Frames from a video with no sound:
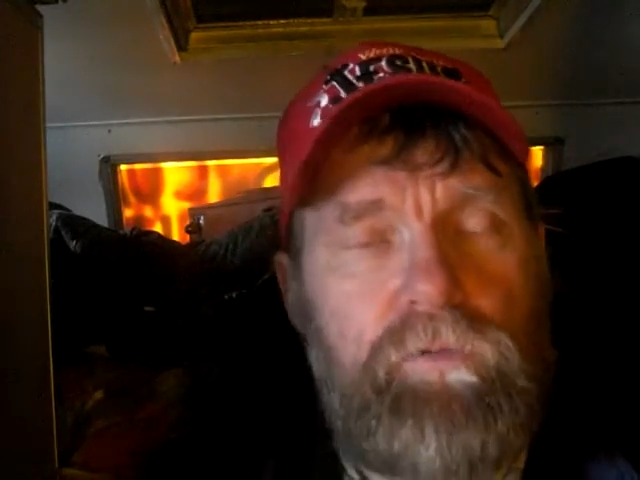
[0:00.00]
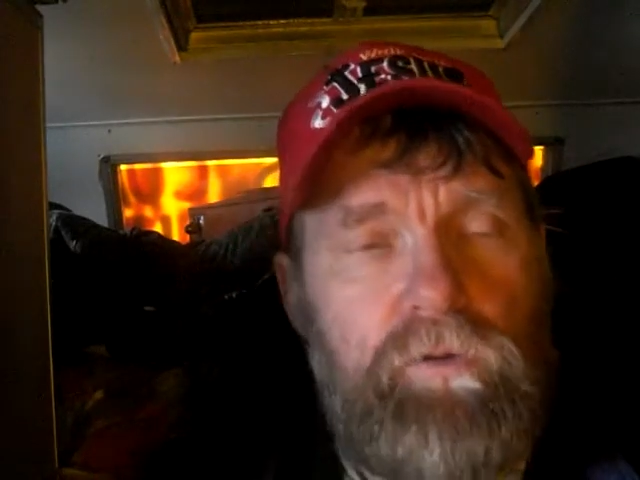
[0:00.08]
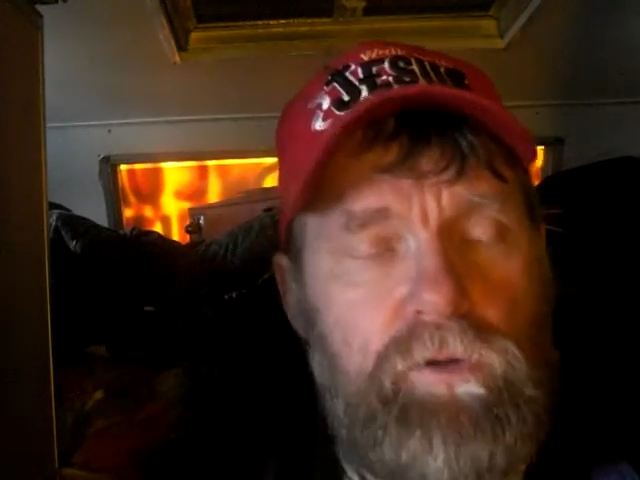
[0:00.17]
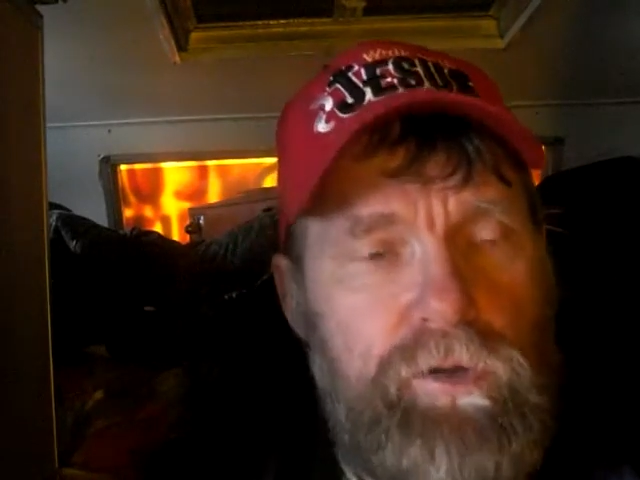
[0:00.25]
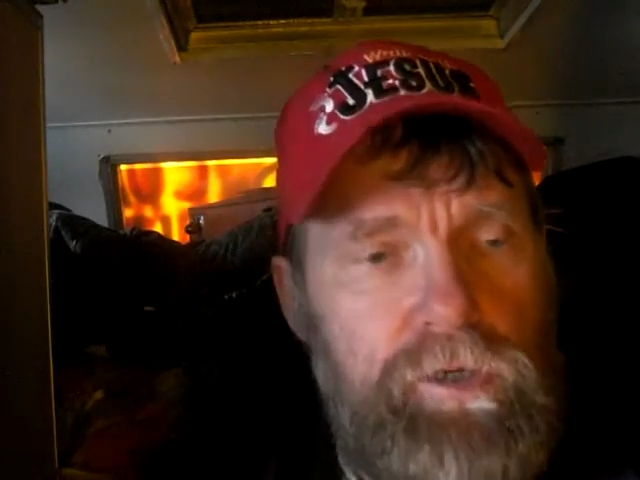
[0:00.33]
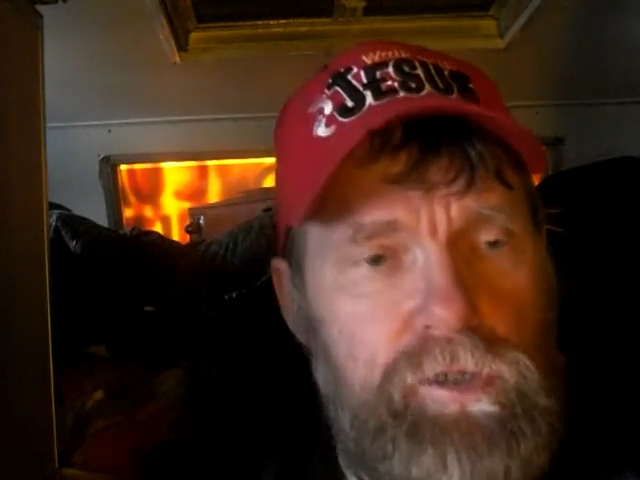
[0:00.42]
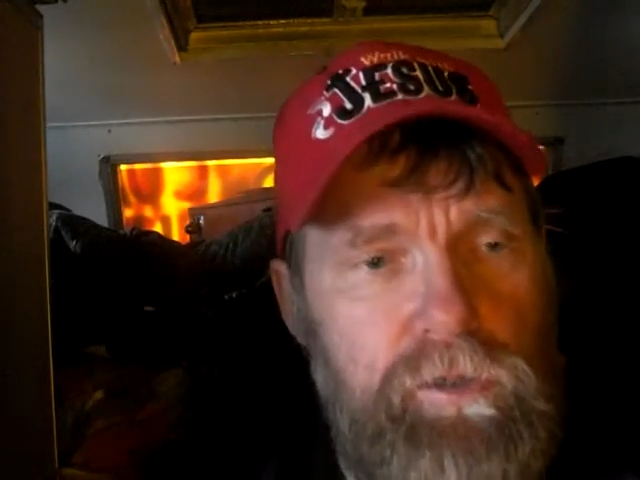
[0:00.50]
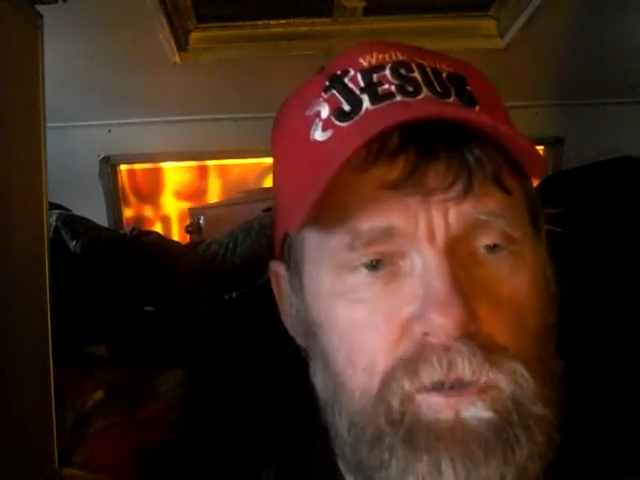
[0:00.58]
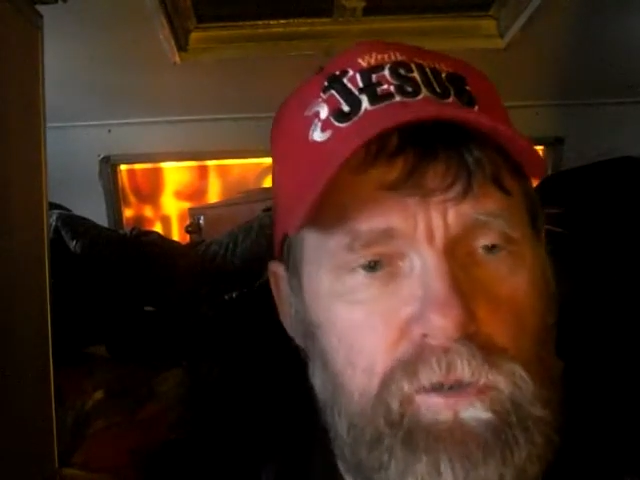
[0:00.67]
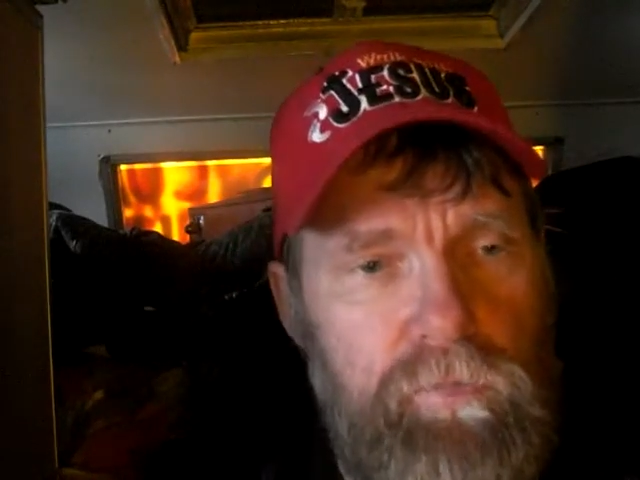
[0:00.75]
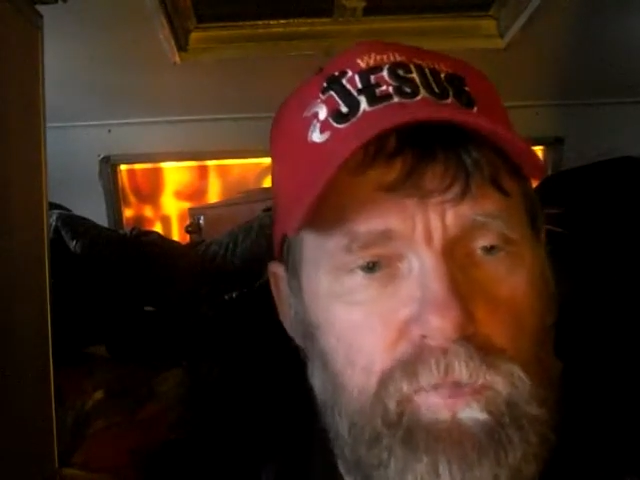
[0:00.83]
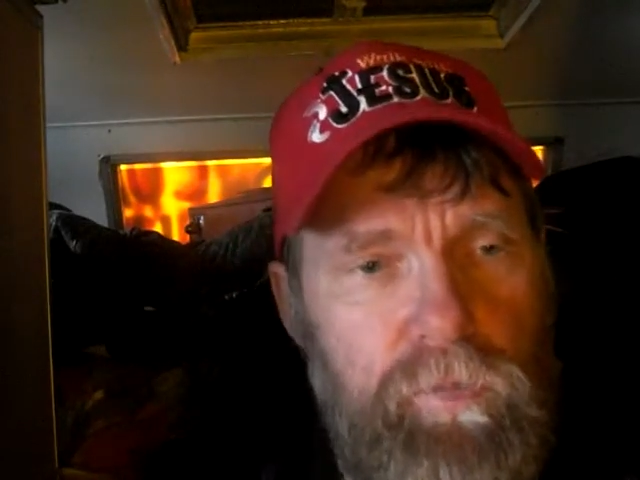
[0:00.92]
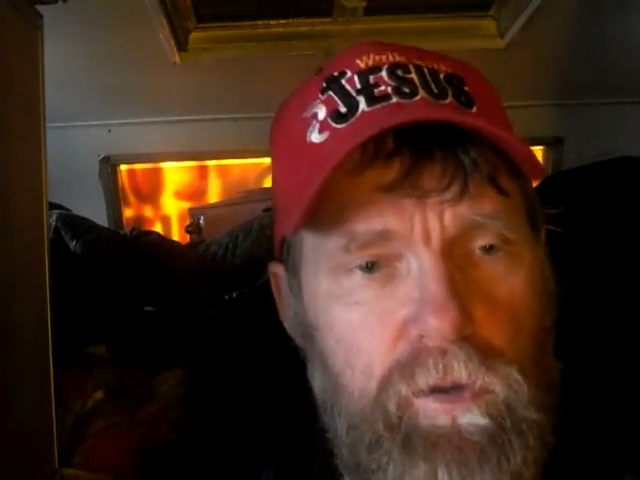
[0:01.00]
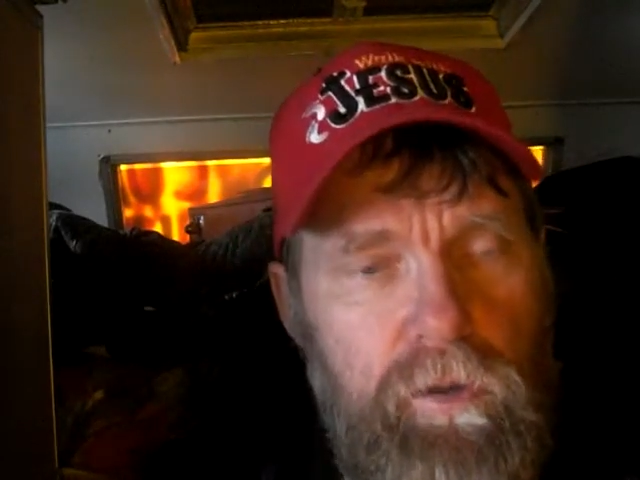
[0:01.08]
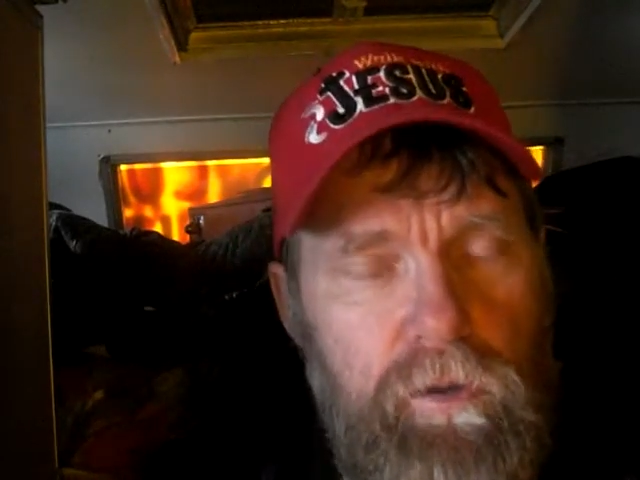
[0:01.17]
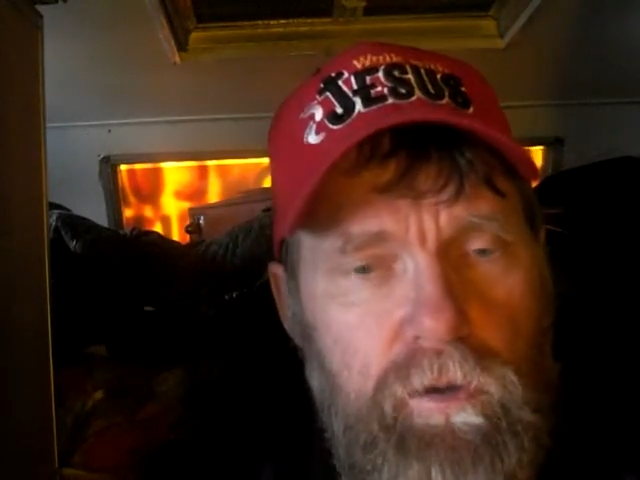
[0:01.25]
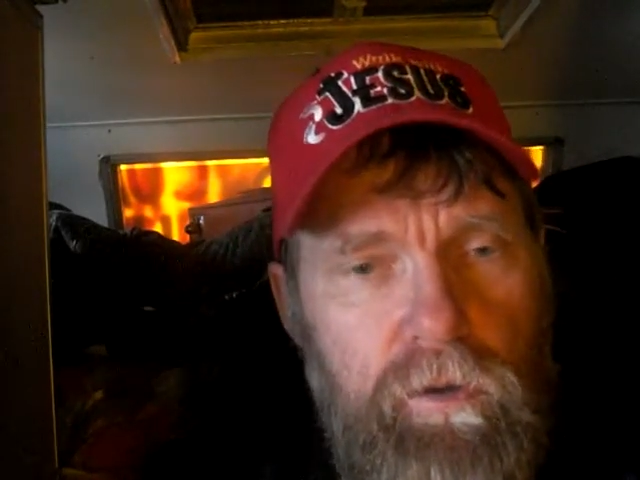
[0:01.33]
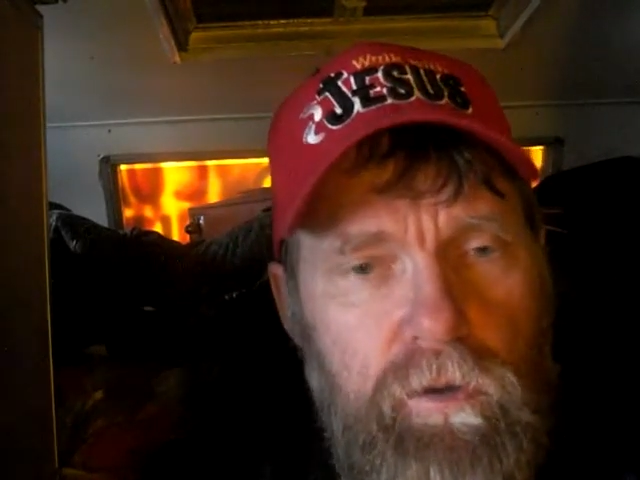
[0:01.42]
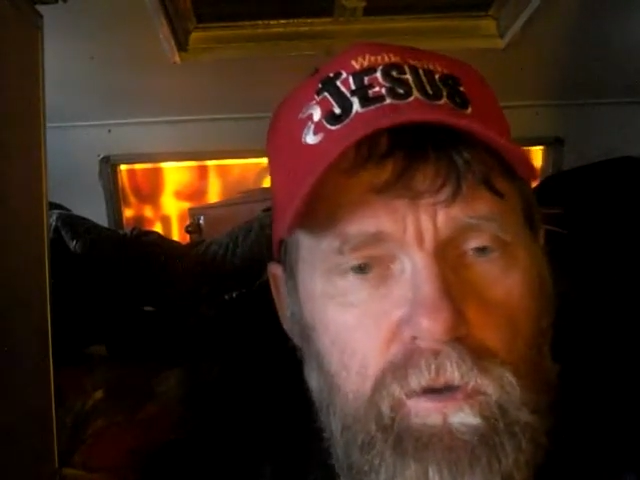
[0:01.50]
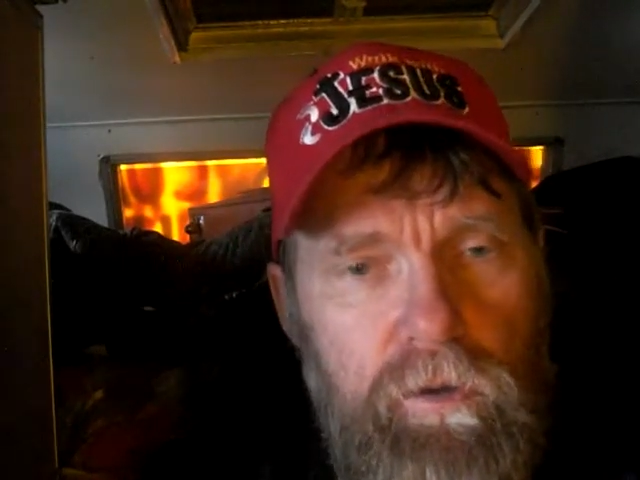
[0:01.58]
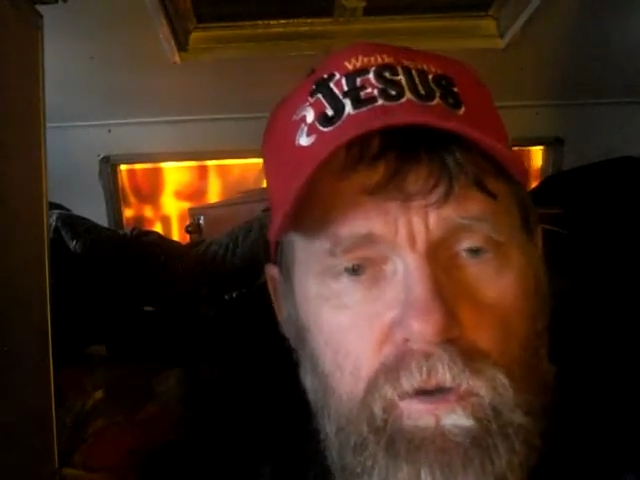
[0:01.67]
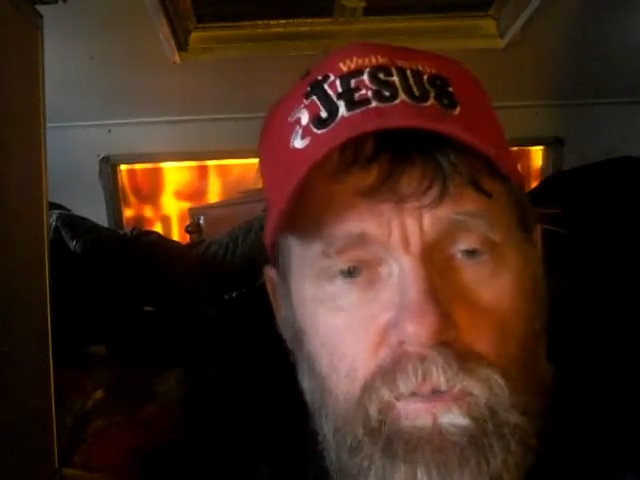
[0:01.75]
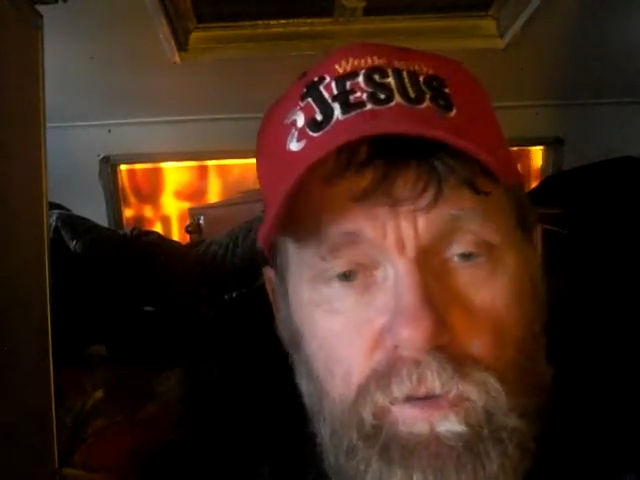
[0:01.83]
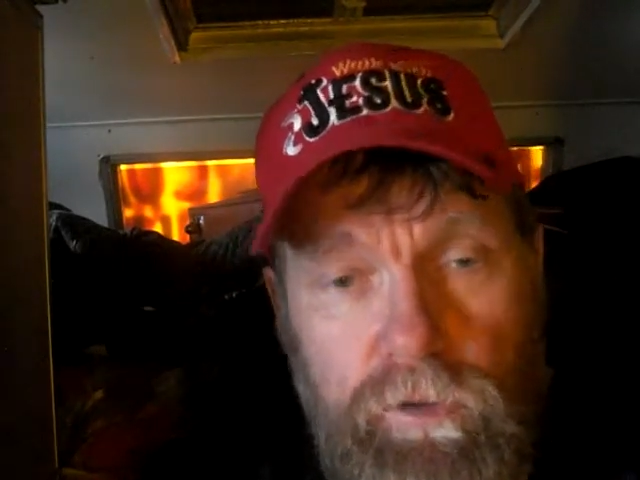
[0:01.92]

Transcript: to this. But the